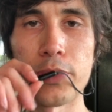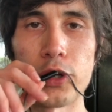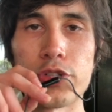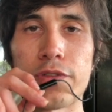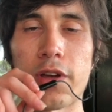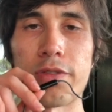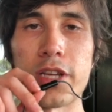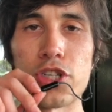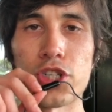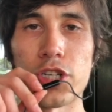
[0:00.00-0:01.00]
build your
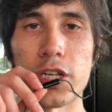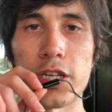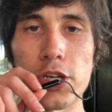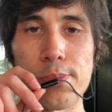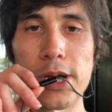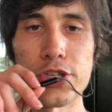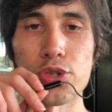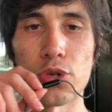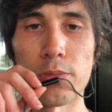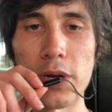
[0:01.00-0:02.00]
foundation and your
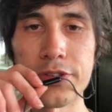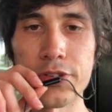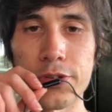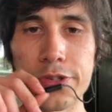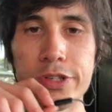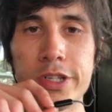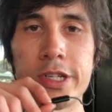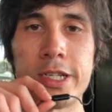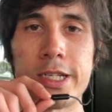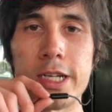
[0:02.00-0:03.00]
postural muscles,
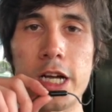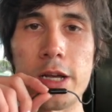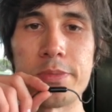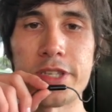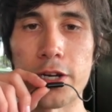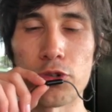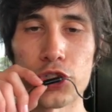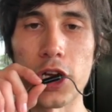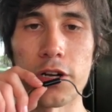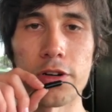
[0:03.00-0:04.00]
sacral
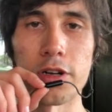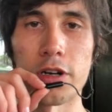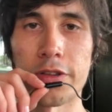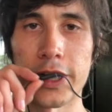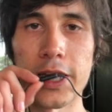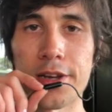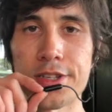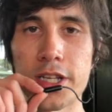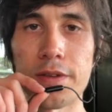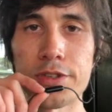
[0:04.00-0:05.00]
chakra, all that kind of
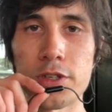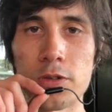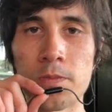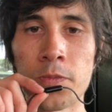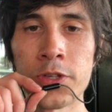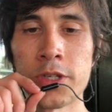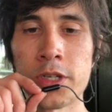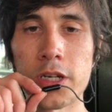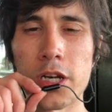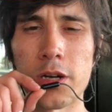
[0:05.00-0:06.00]
stuff. So
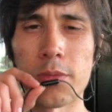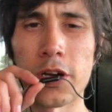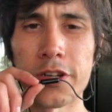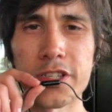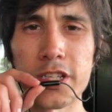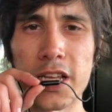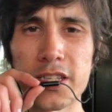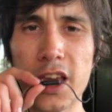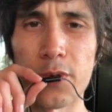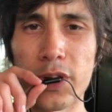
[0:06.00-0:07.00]
honestly,
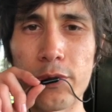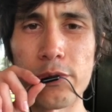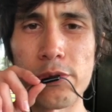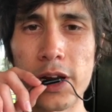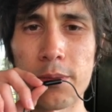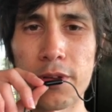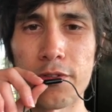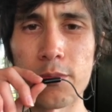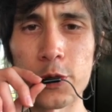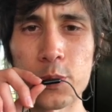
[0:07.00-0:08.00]
that's kind of what I would recommend
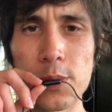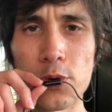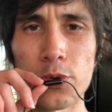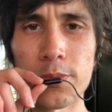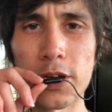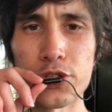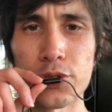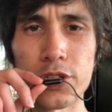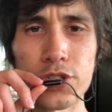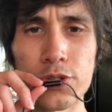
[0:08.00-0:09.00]
for most people with
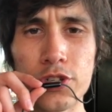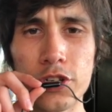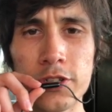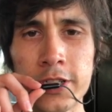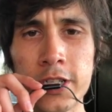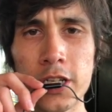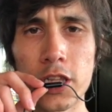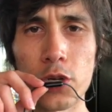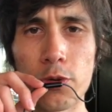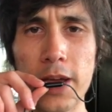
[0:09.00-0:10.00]
postural issues or
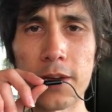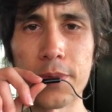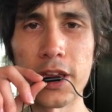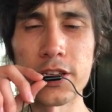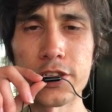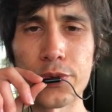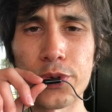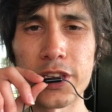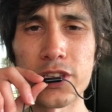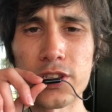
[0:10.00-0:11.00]
lower back pain, is to
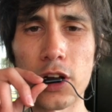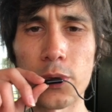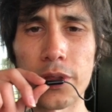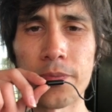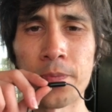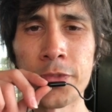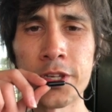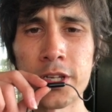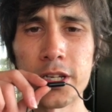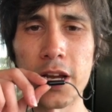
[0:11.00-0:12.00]
really start with
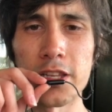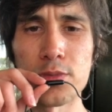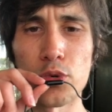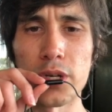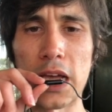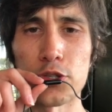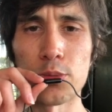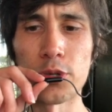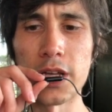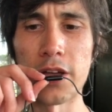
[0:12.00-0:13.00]
kind of these more
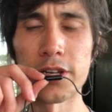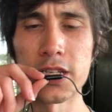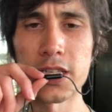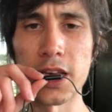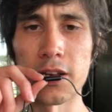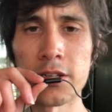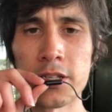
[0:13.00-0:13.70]
natural modalities that,